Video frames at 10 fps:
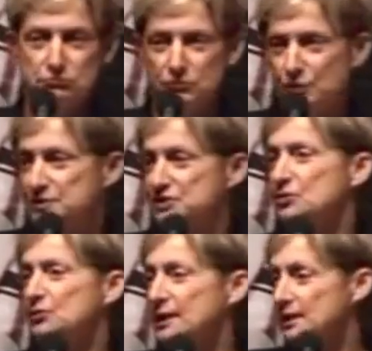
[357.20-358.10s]
the
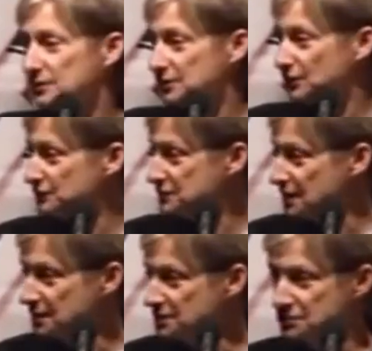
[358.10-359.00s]
materiality of
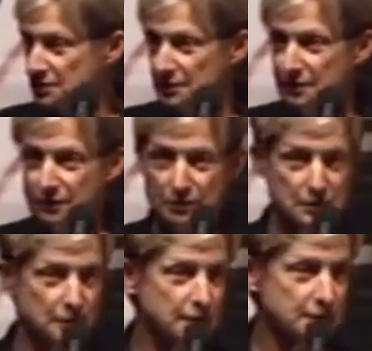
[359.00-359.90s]
sex,
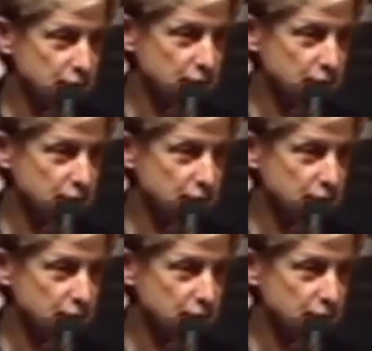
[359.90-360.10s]
on